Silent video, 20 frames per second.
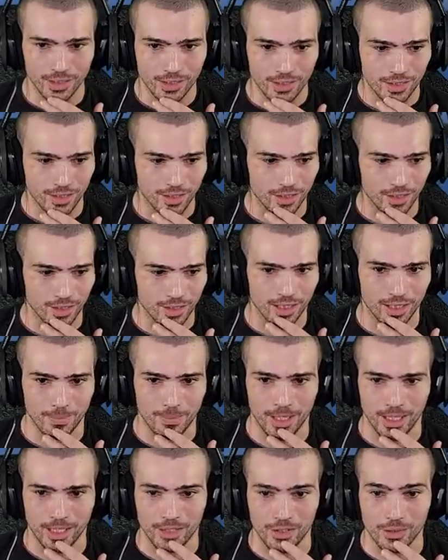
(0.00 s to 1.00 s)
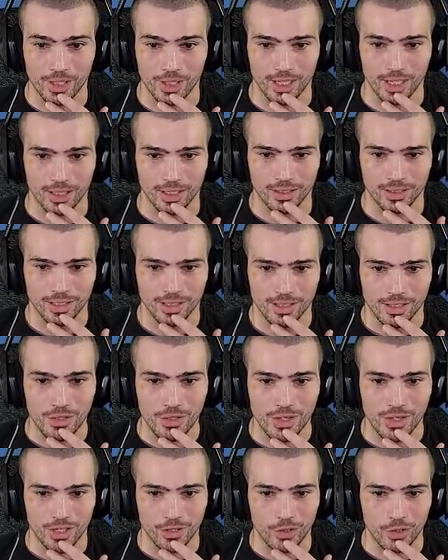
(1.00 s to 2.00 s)
Uh, man, you gotta, you
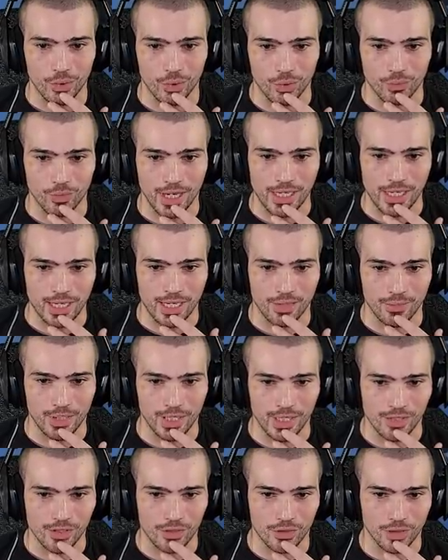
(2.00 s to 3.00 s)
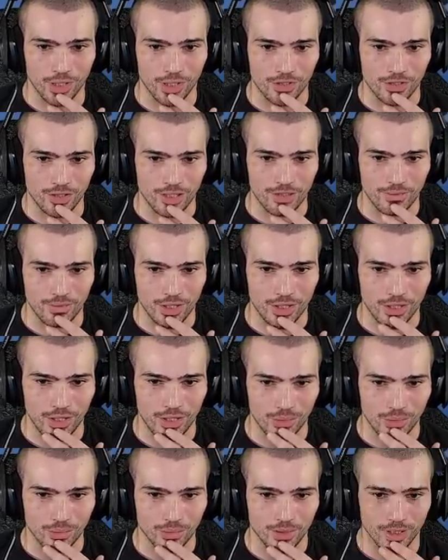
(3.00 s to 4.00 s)
gotta go right now. He has cross sleeve on
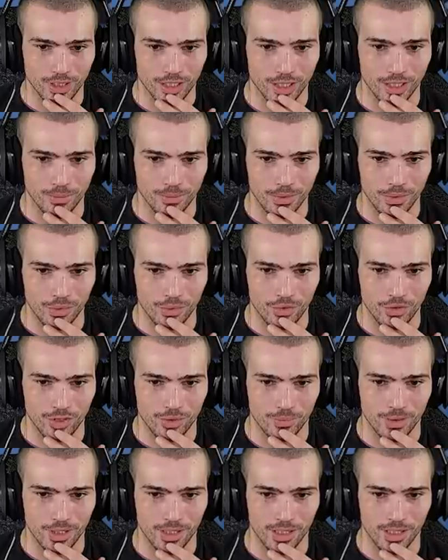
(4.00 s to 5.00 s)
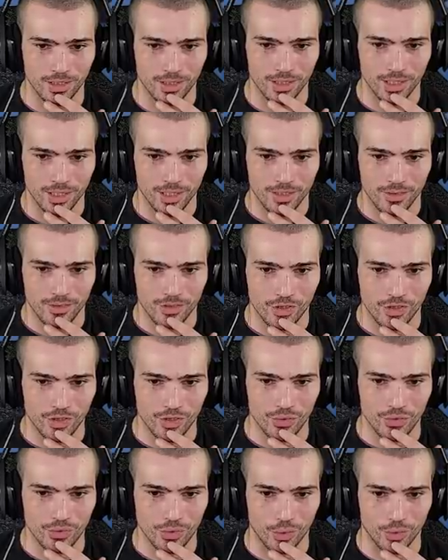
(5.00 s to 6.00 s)
you. Um, you should be just
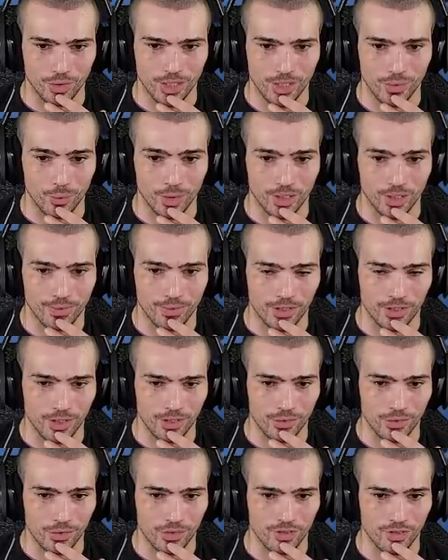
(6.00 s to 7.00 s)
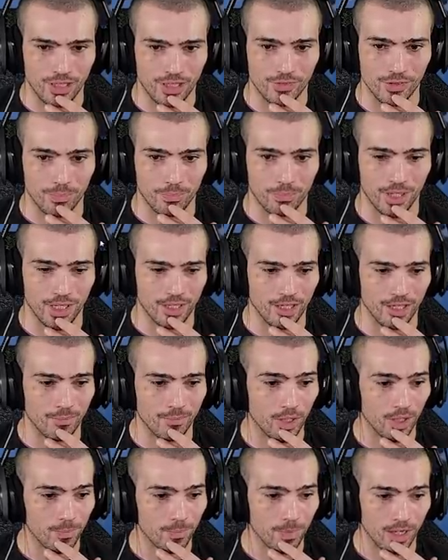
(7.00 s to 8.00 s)
controlling one of his other sleeves and picking him
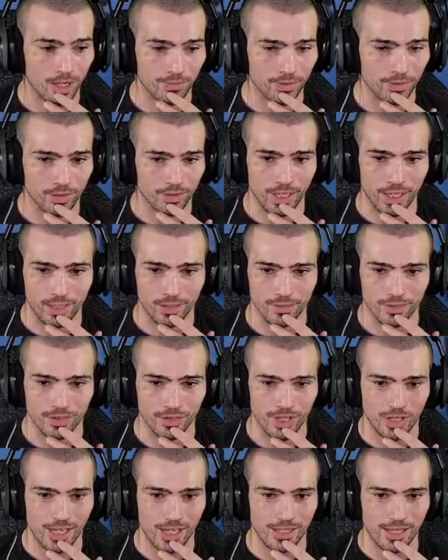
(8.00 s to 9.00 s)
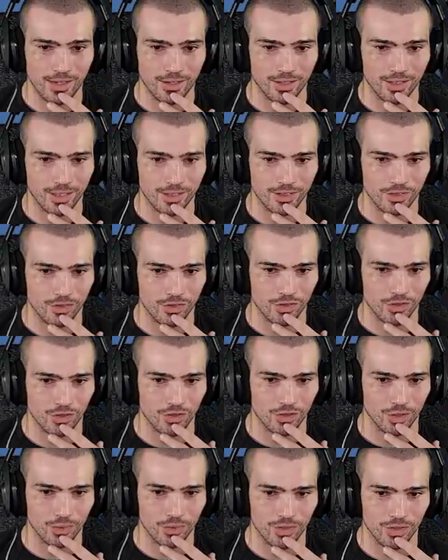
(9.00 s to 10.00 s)
up off the ground. Staying down in this is just
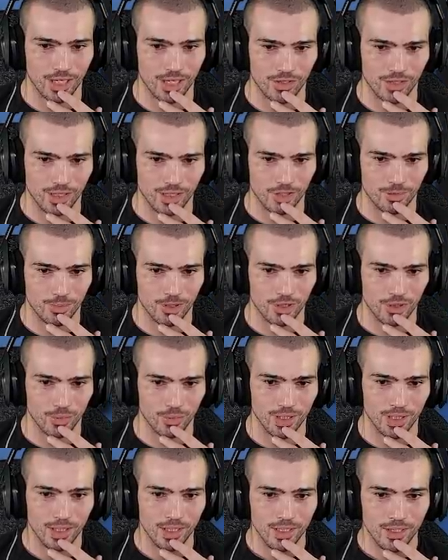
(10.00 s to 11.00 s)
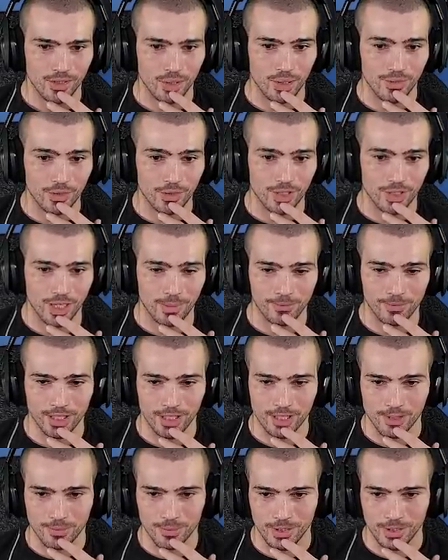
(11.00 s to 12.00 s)
so sketchy, especially with, you have good hip
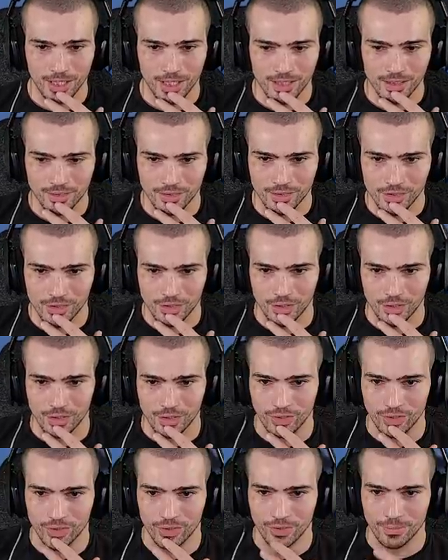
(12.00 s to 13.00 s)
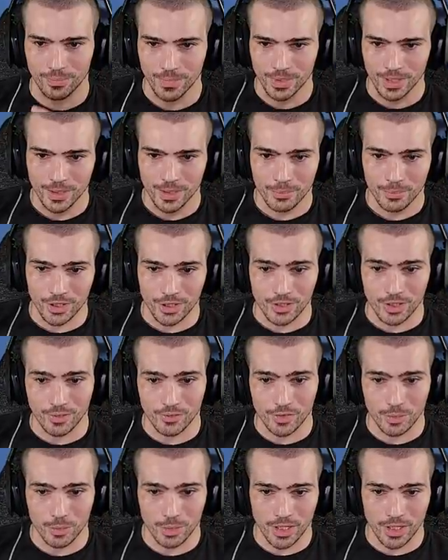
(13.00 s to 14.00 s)
flexibility, so you're pretty
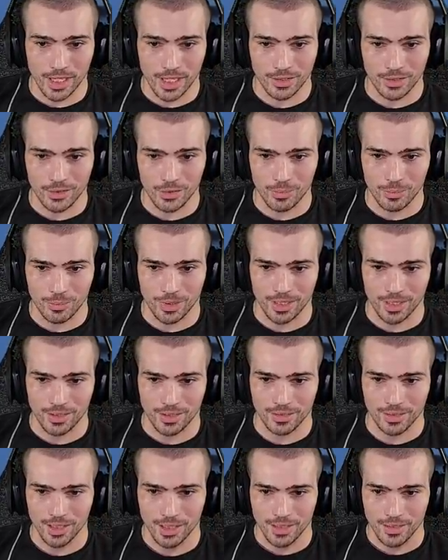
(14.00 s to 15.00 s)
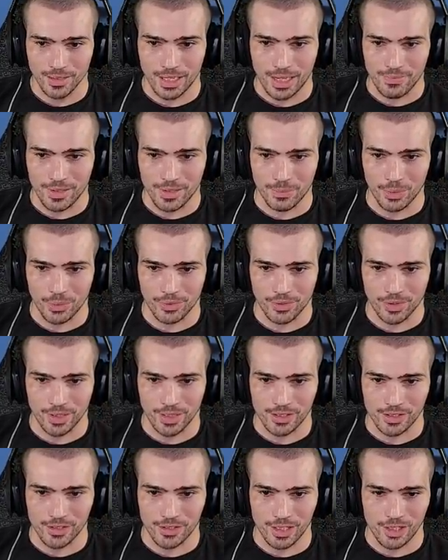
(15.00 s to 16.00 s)
comfortable that low, but having both of
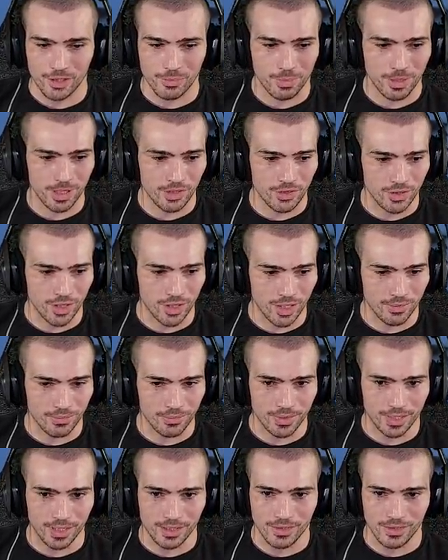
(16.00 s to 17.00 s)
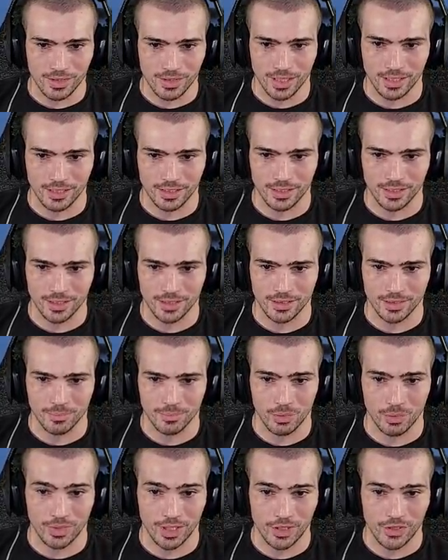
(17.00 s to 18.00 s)
these knees pinched off is not going to
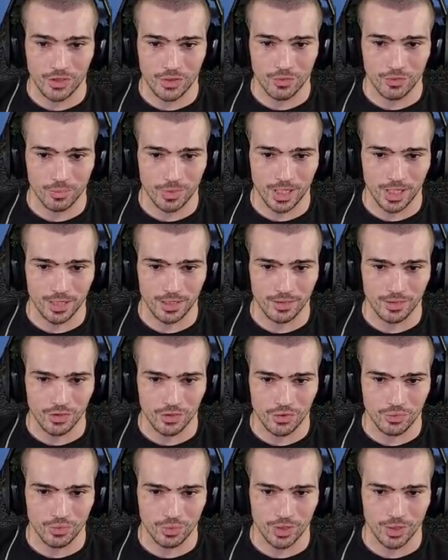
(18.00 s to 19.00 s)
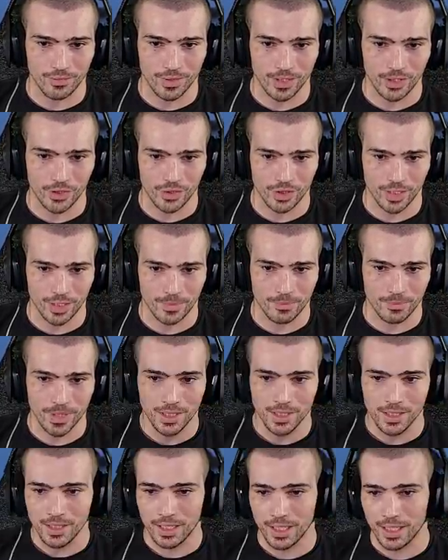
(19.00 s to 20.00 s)
prevent you from getting destroyed eventually.
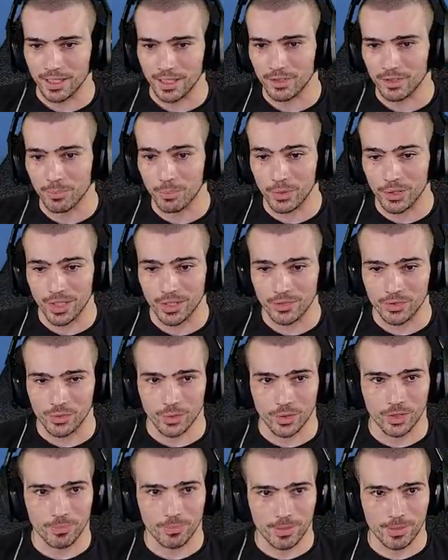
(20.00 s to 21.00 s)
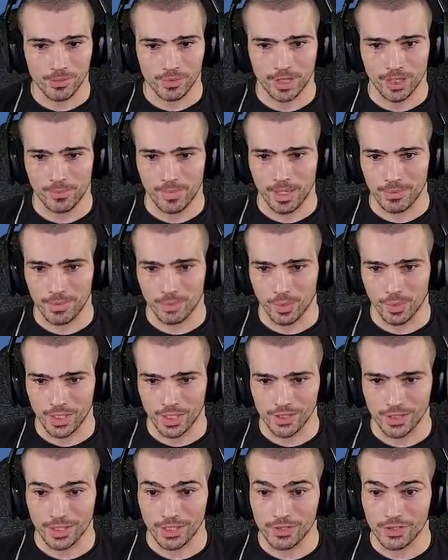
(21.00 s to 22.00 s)
And to point out to other people that might be
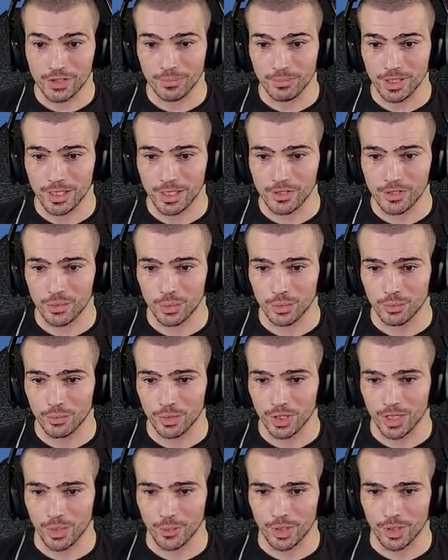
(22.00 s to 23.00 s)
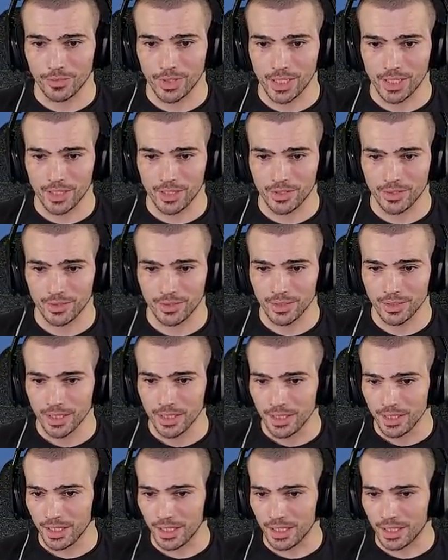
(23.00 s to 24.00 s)
watching this, something he's doing really well right here
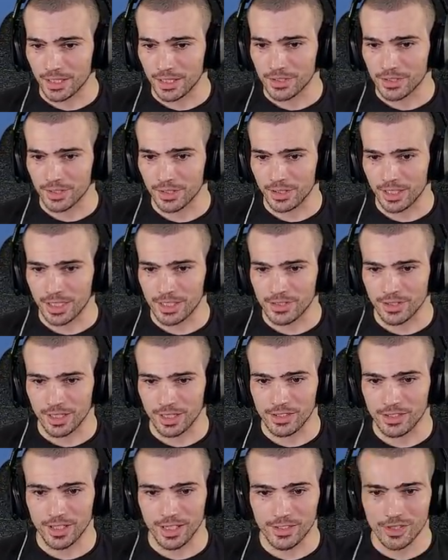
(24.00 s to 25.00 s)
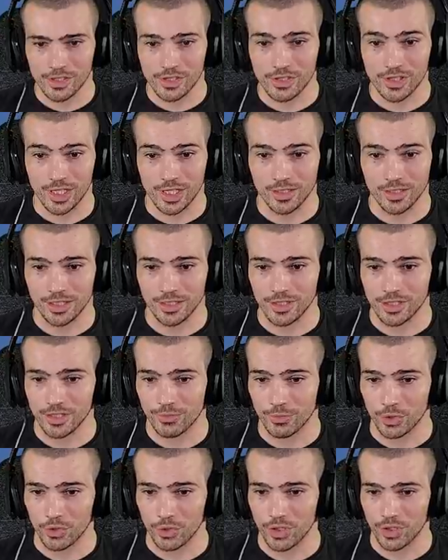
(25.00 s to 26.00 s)
is he's he's not just sitting like this
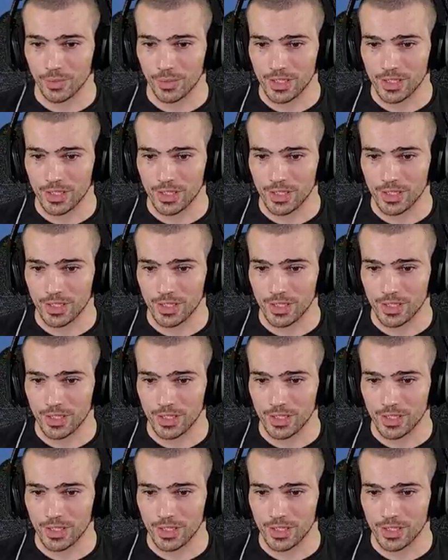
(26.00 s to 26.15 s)
for show.